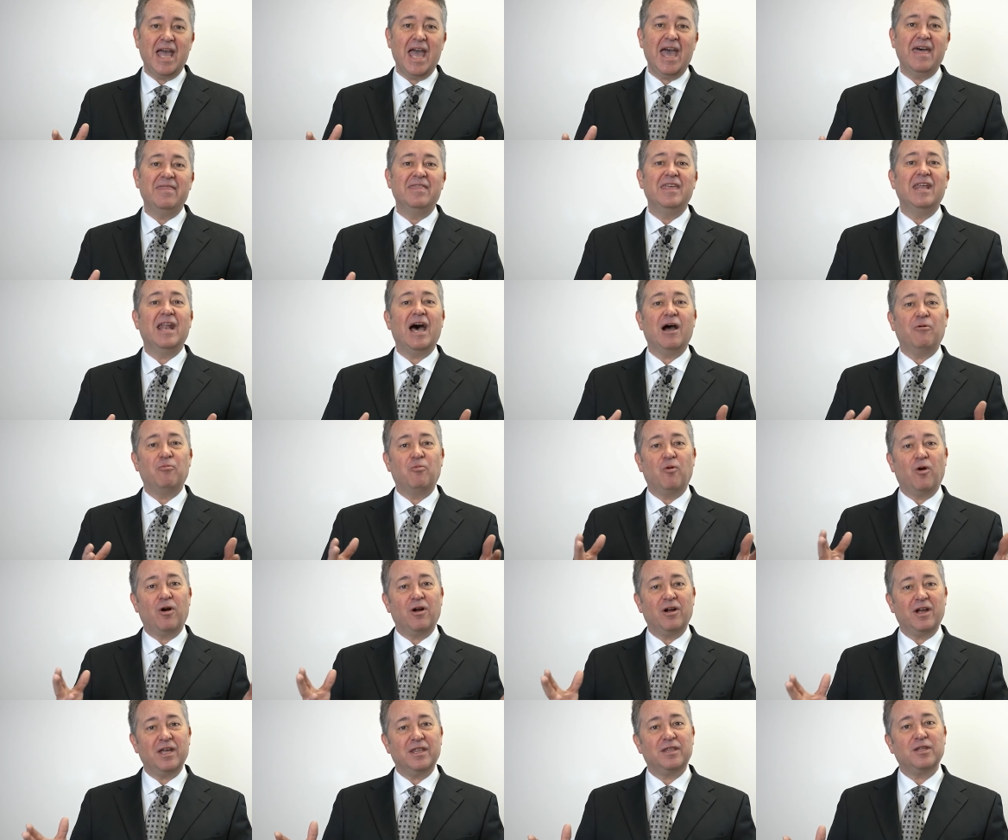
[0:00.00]
And then I
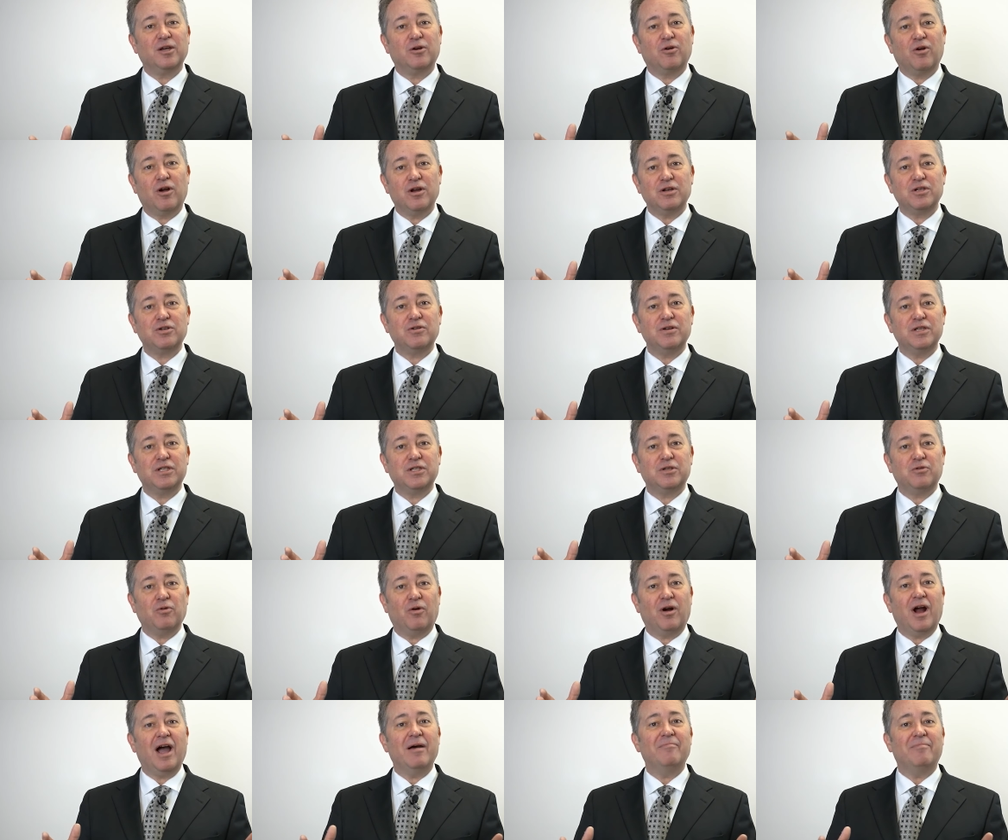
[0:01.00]
work at the grocery
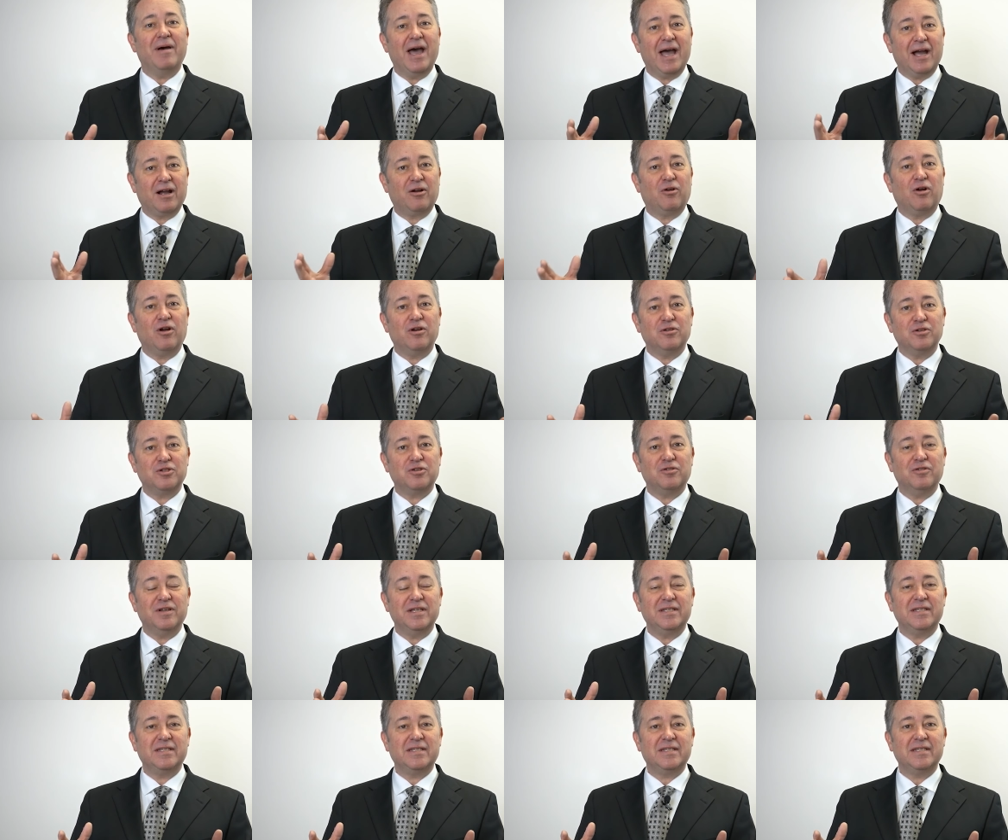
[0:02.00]
store. I bag
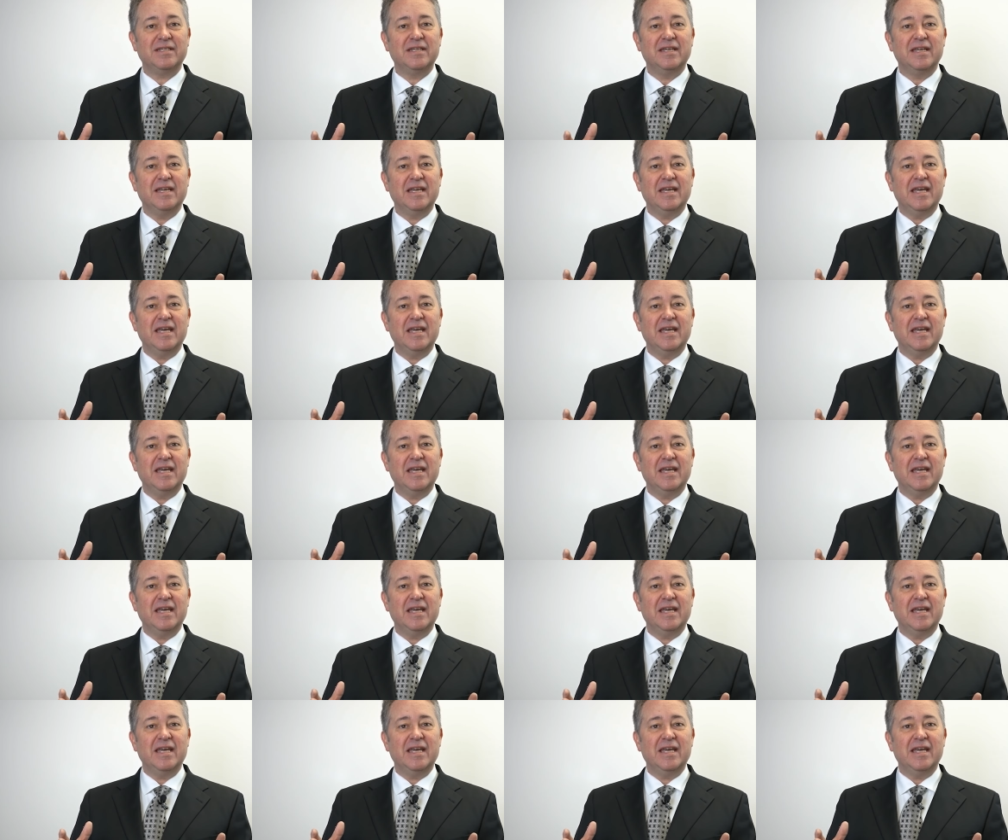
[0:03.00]
groceries.